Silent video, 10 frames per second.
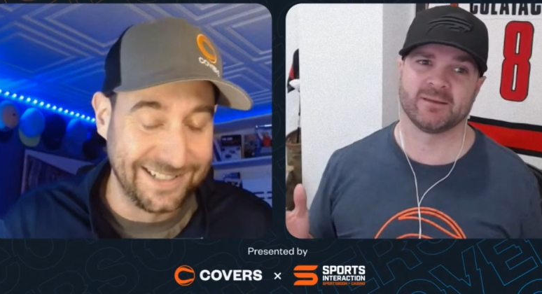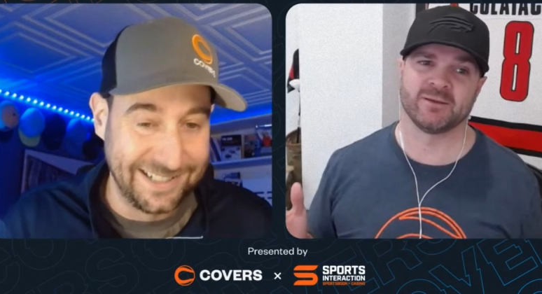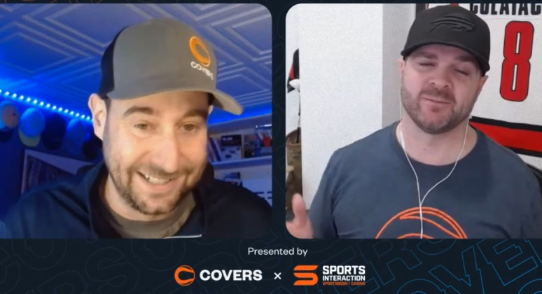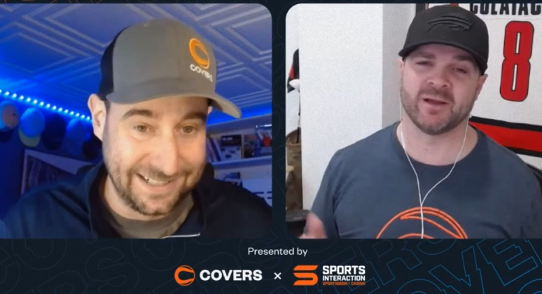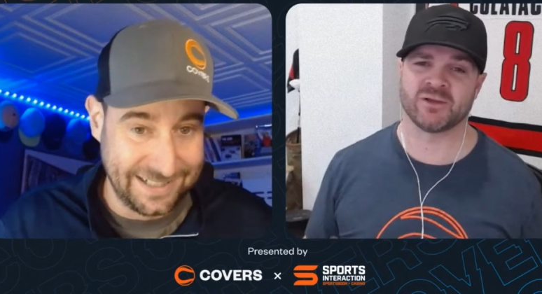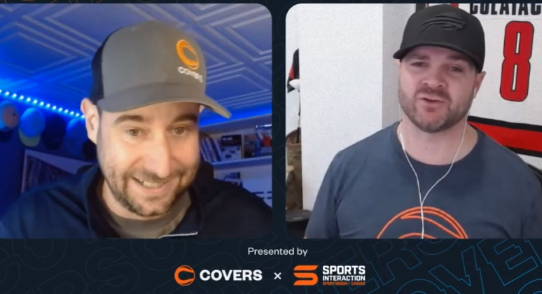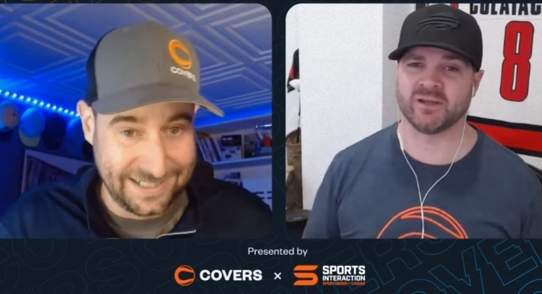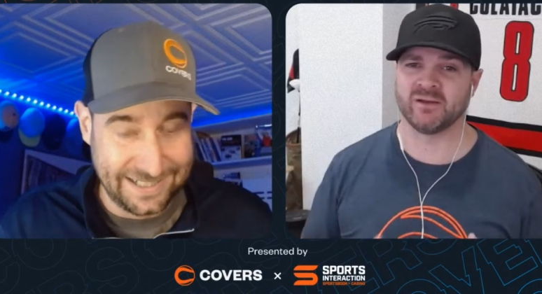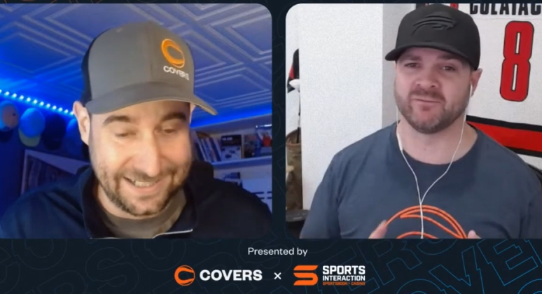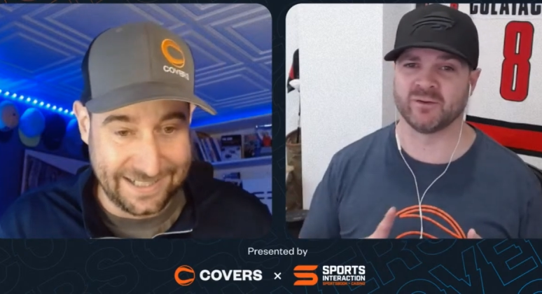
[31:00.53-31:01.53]
Speaker 1: You're measuring
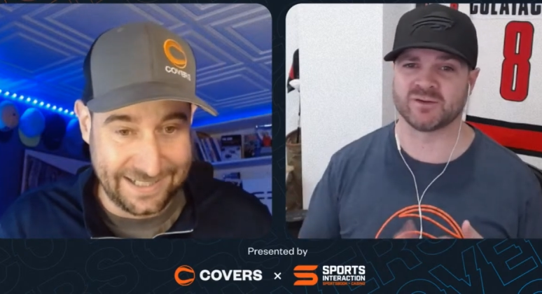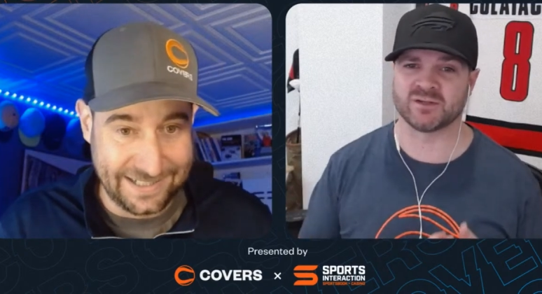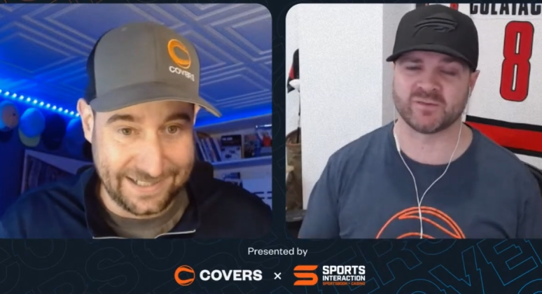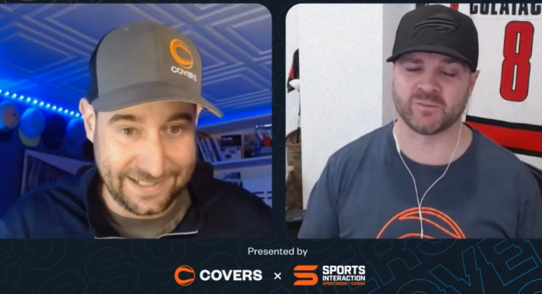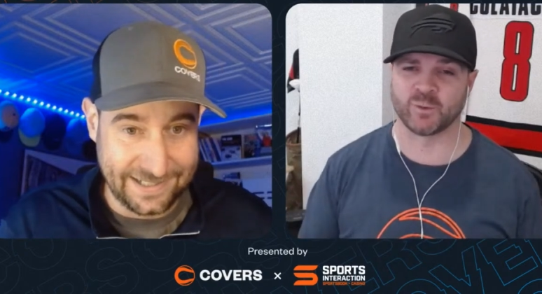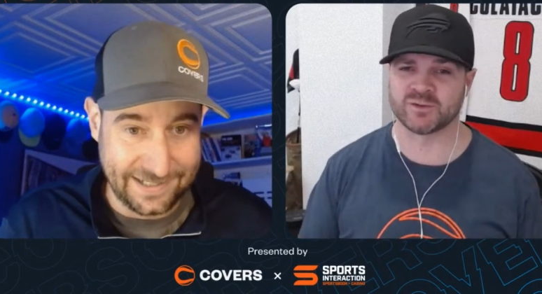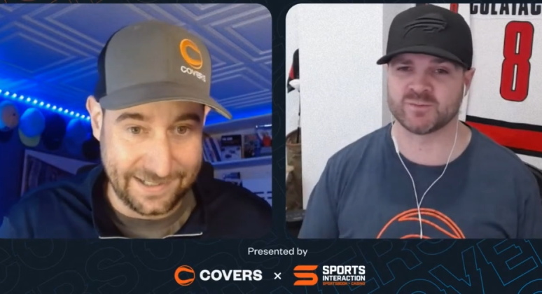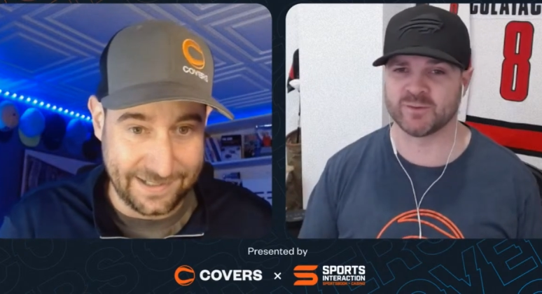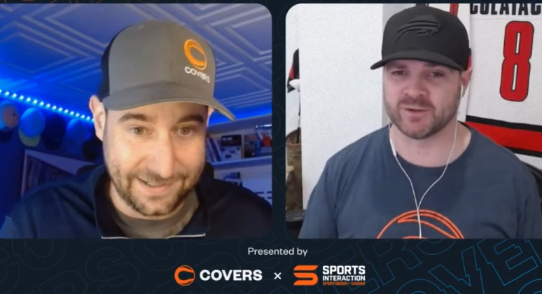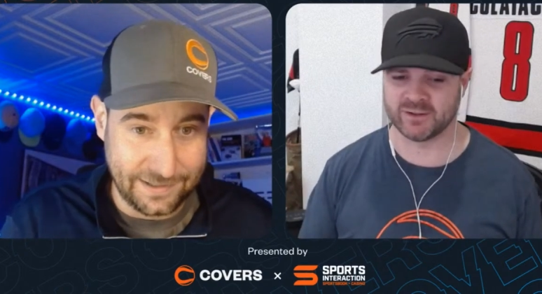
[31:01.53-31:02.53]
him versus
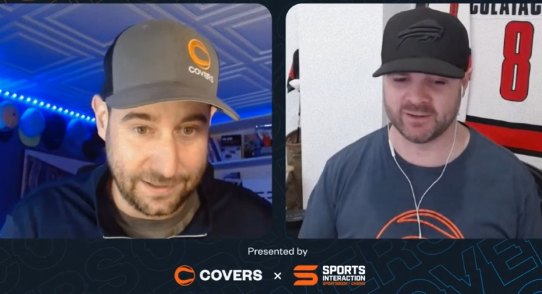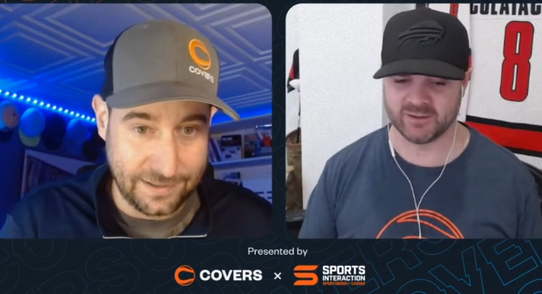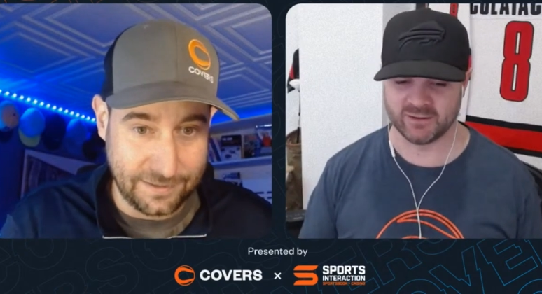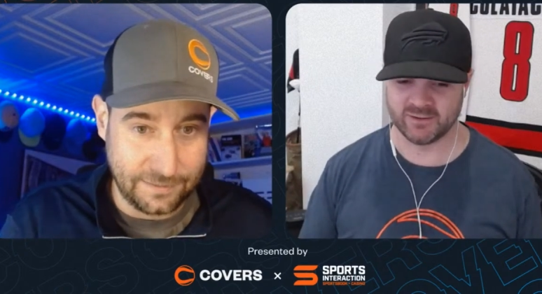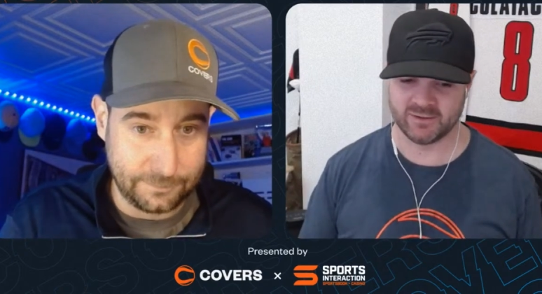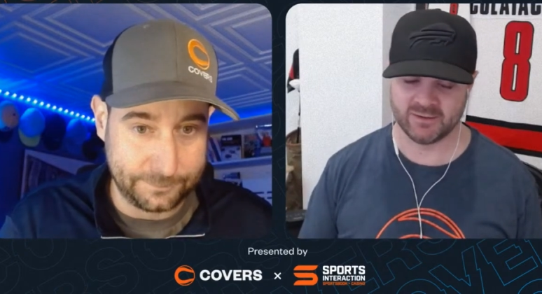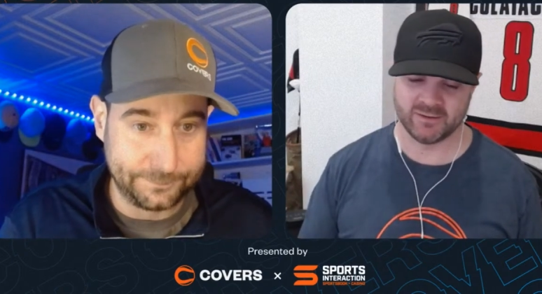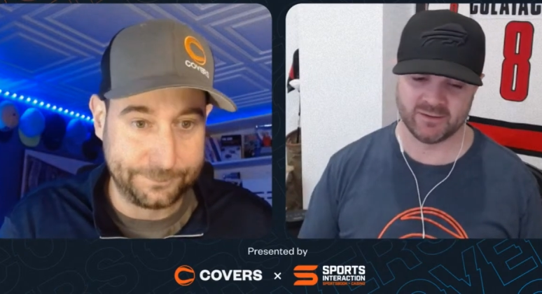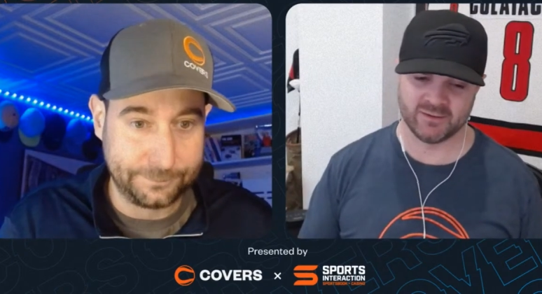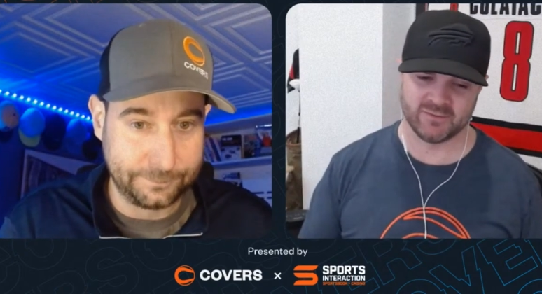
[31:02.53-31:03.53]
Forsberg,
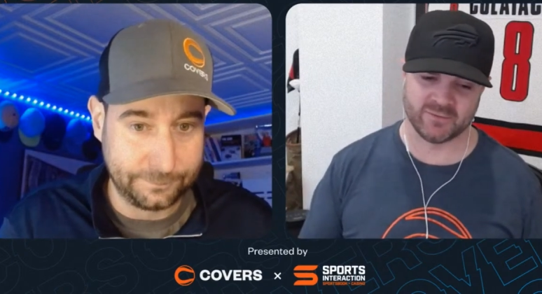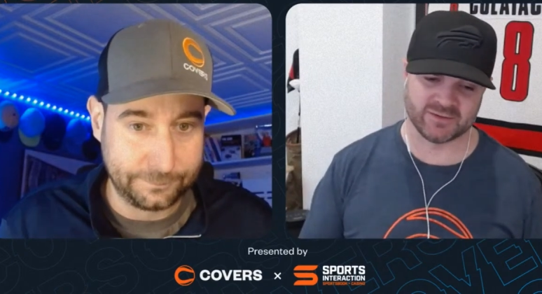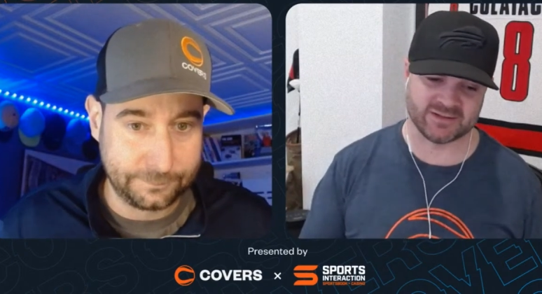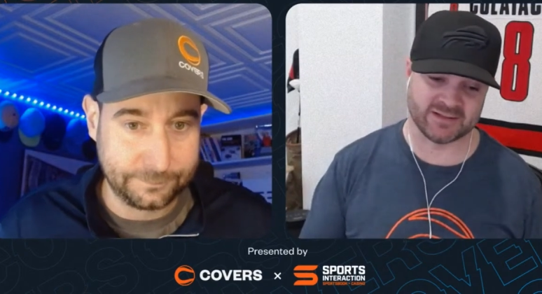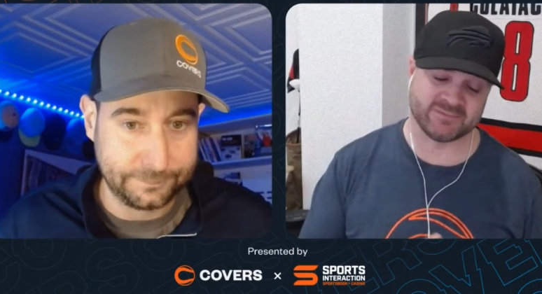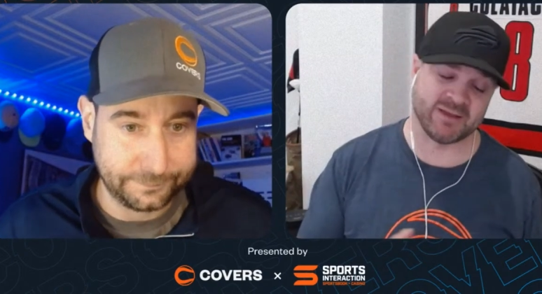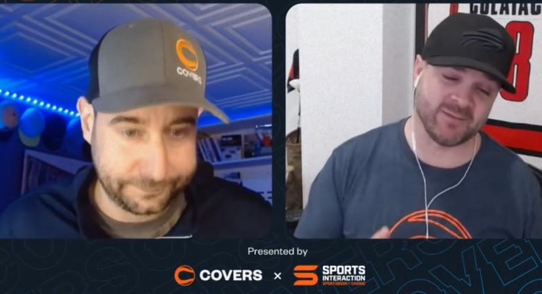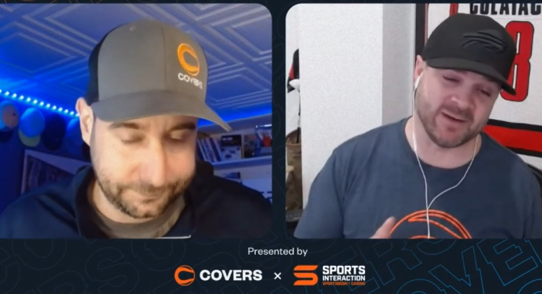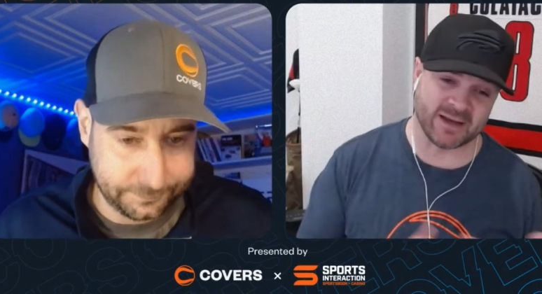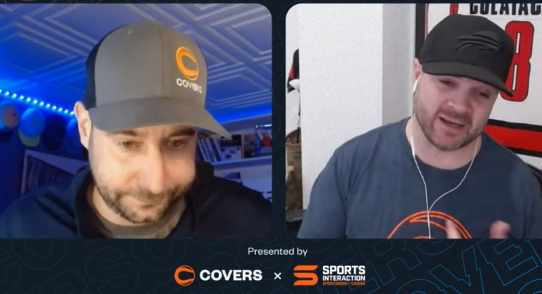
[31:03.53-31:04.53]
versus
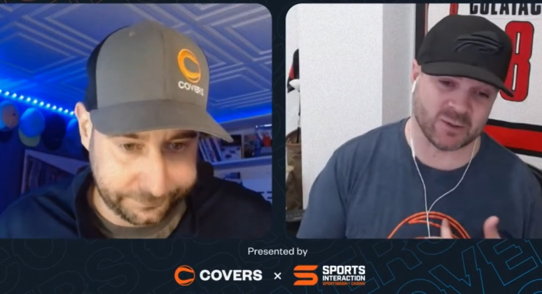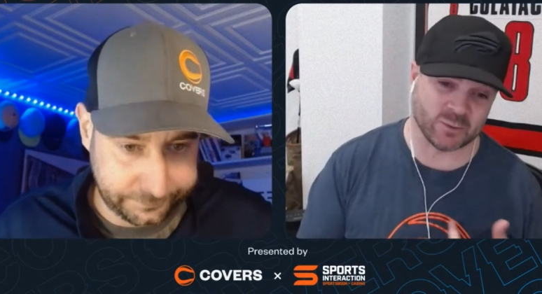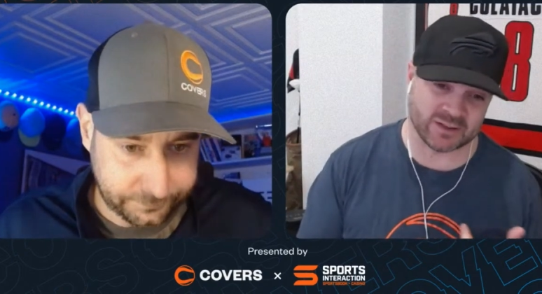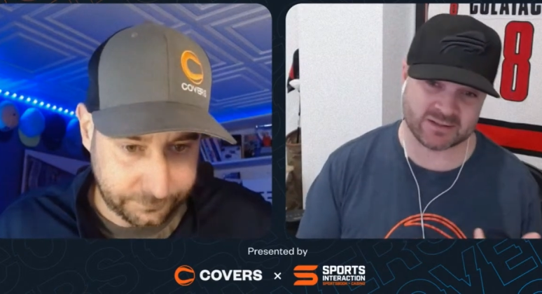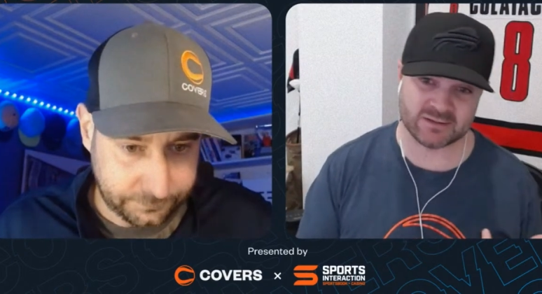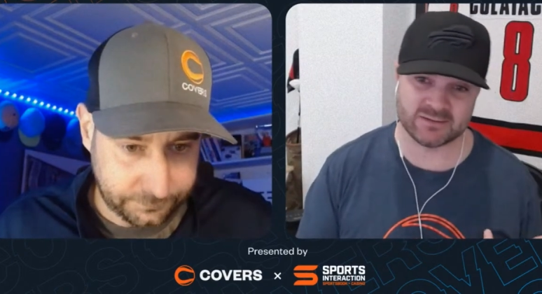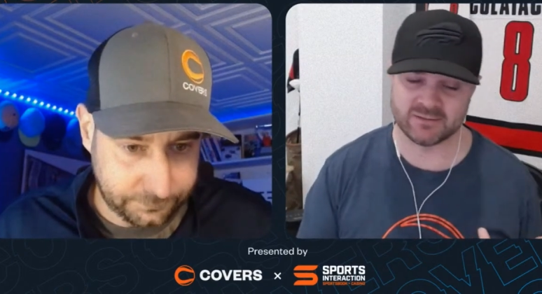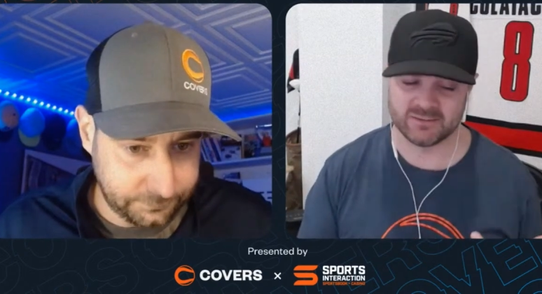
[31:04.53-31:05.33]
maybe Nyquist,